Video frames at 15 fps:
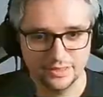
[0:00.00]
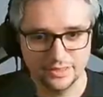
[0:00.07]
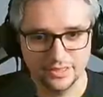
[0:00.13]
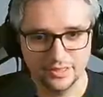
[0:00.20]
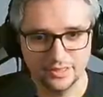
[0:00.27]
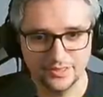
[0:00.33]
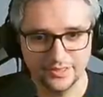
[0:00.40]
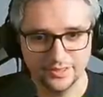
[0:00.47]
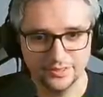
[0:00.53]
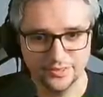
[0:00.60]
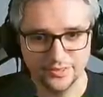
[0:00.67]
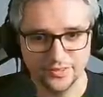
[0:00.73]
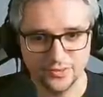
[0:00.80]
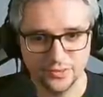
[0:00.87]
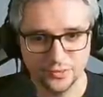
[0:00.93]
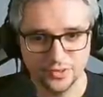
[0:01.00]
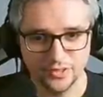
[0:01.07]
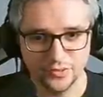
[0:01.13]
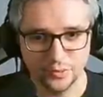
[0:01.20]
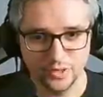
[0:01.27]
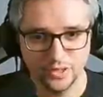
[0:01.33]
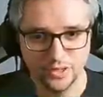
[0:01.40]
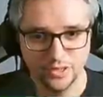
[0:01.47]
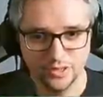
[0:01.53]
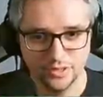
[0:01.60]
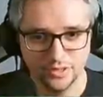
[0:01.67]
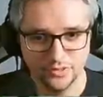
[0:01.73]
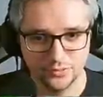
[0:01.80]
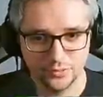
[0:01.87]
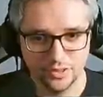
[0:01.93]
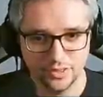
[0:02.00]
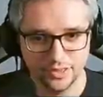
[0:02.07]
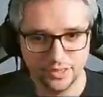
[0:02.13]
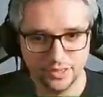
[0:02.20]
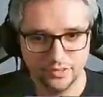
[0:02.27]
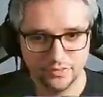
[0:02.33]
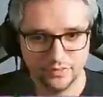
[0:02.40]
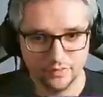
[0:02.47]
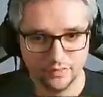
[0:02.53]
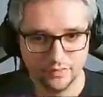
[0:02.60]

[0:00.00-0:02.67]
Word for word: in the guild and on Discord as well. Really kind.